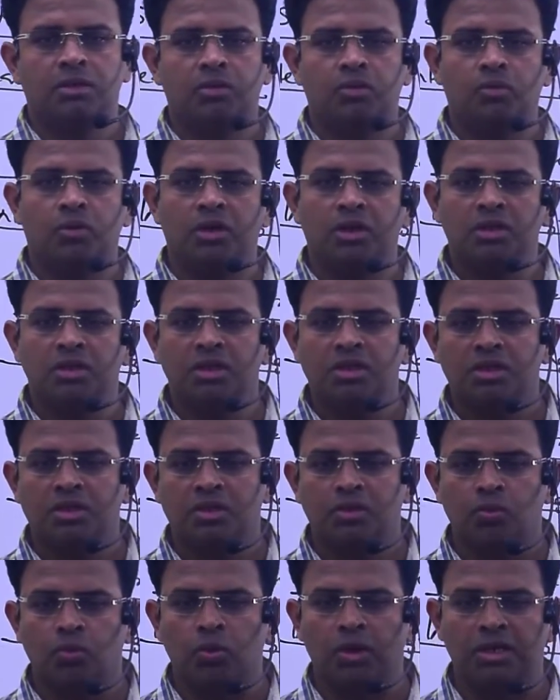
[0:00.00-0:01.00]
What is this?
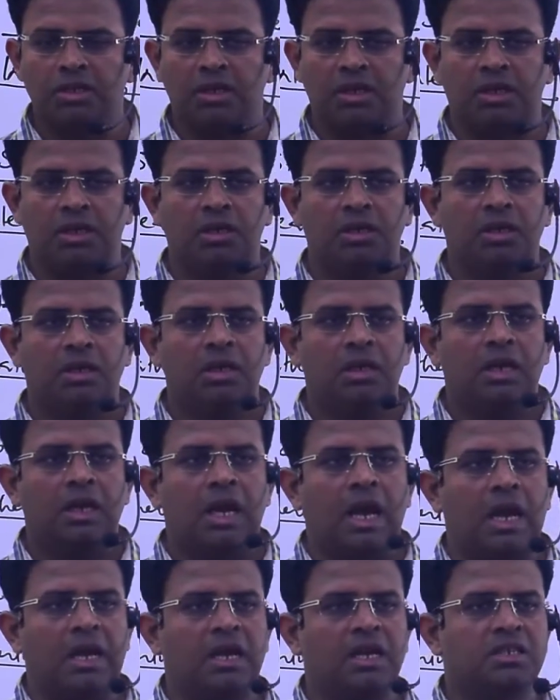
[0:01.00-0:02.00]
Weathering.
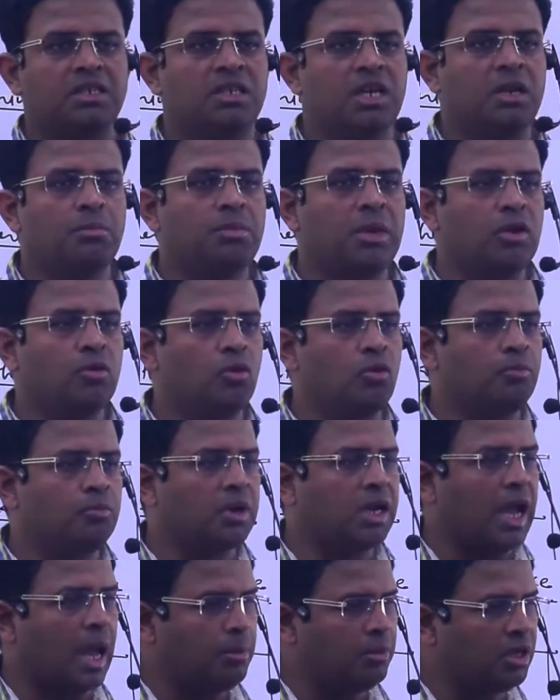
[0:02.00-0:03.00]
And it is done by whom?
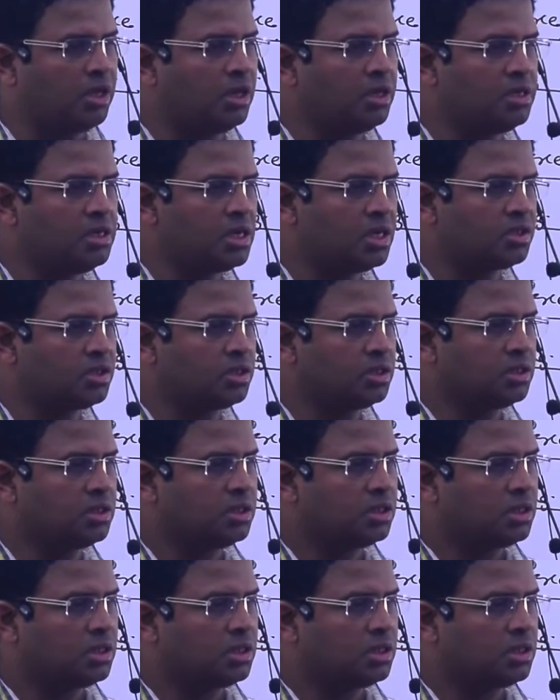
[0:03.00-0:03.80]
Chemical reaction.